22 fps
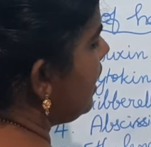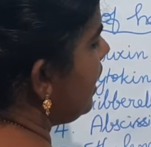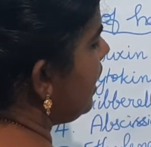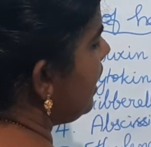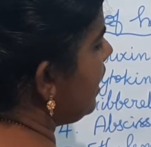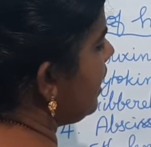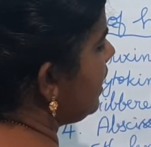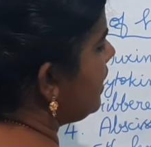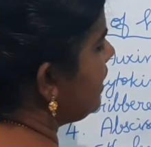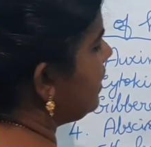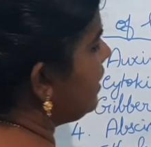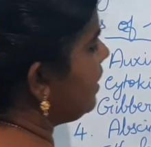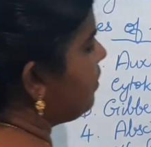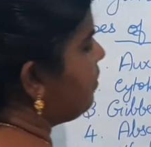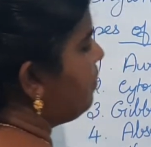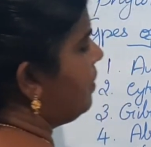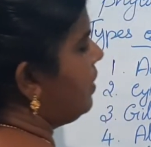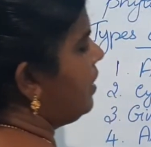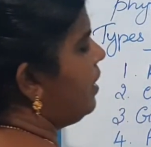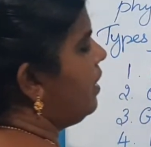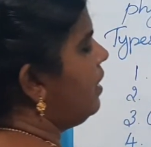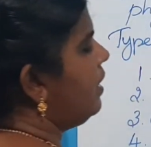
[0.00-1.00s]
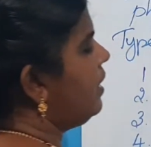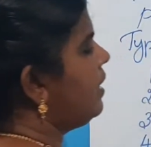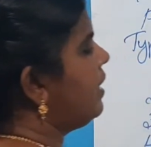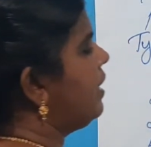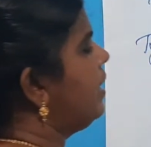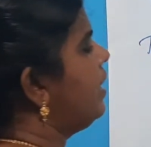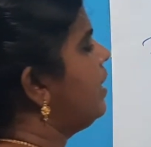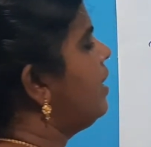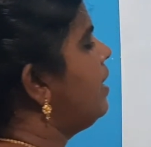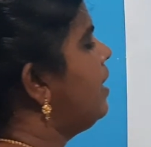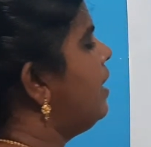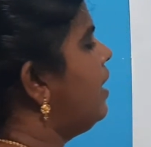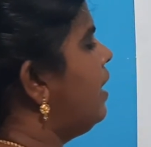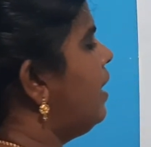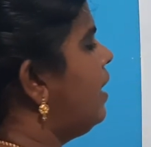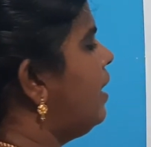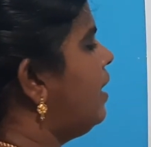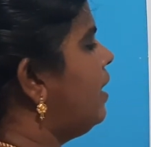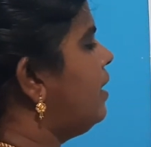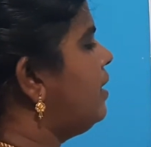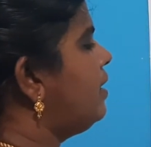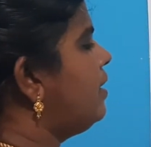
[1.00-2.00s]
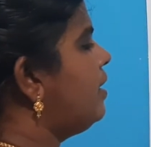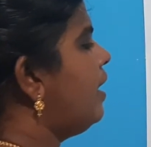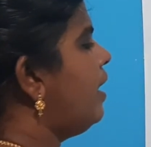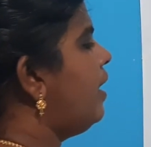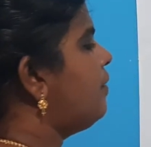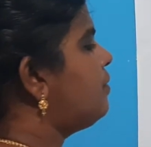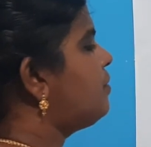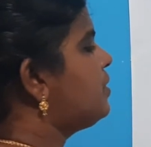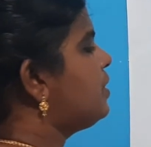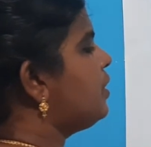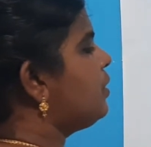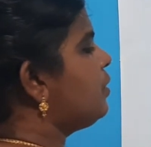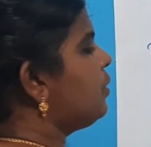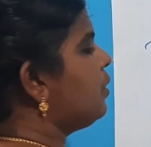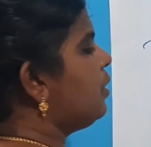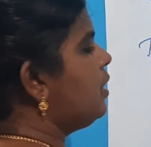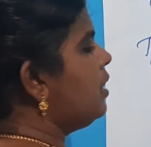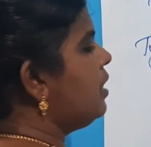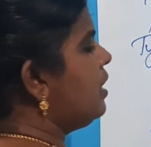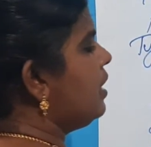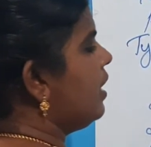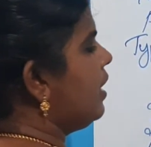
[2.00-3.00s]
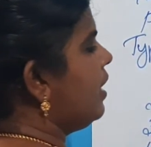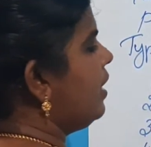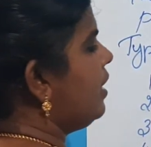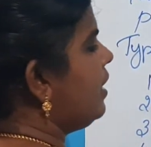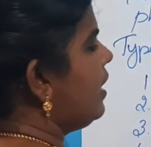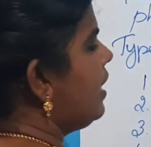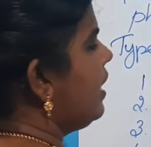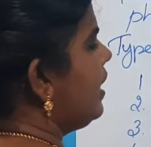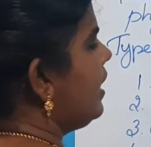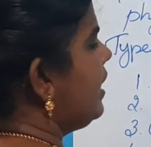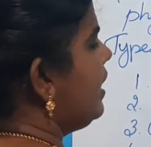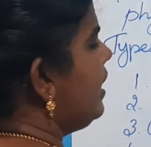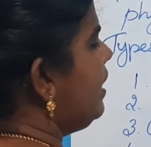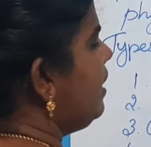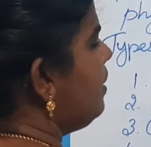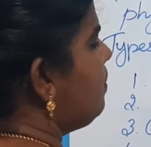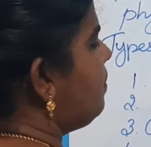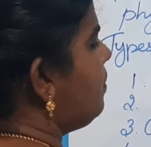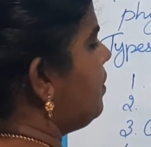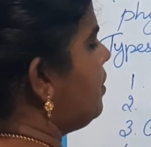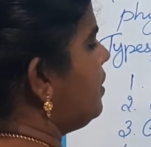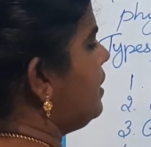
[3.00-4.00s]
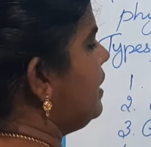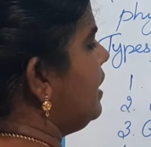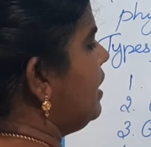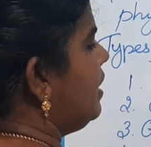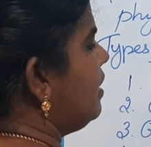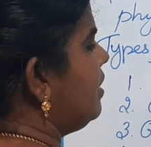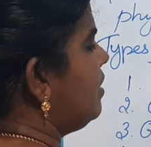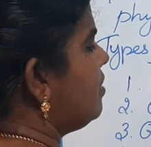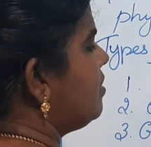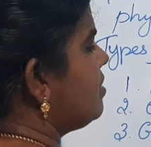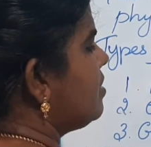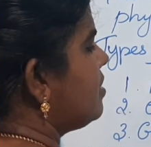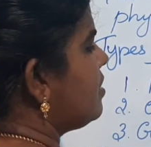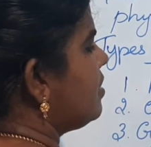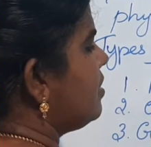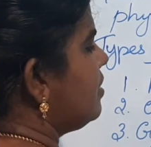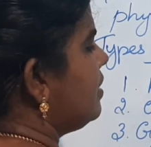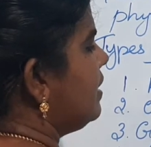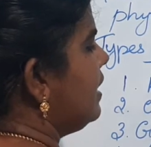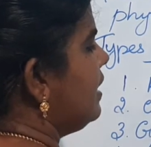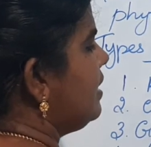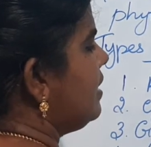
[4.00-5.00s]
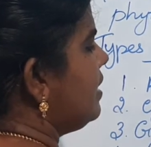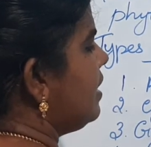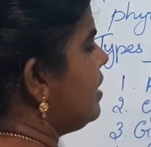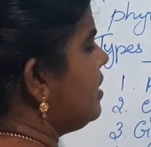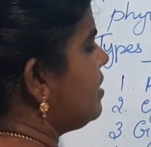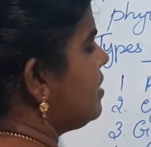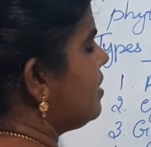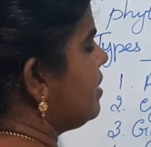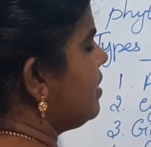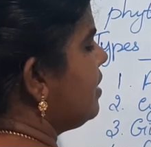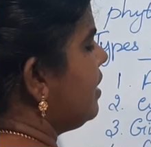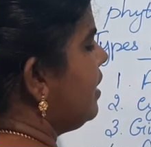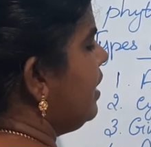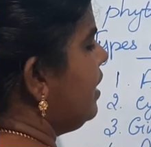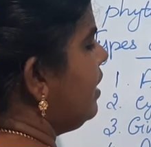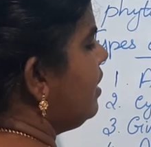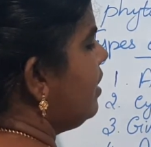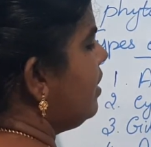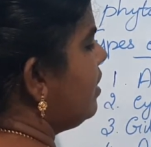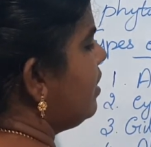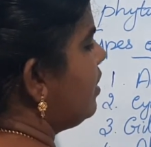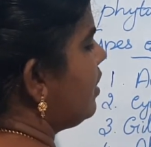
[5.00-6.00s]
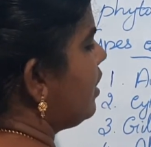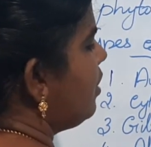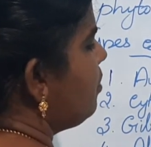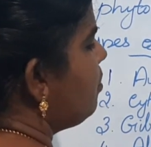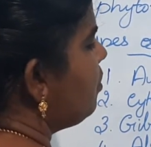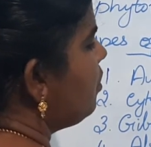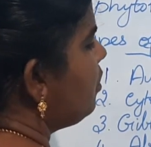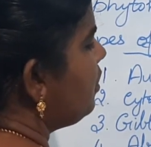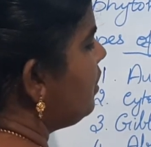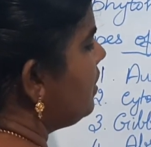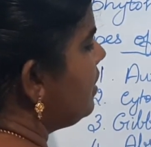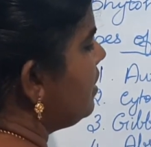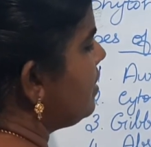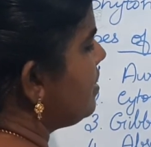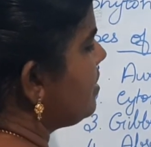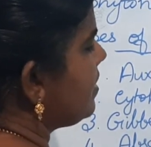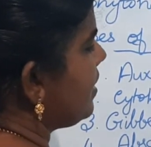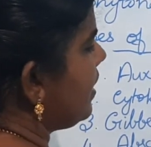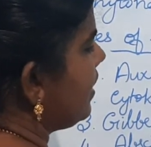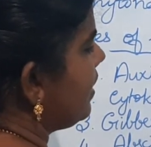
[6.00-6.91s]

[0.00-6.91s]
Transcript: agar block, and after 1 hour he removed this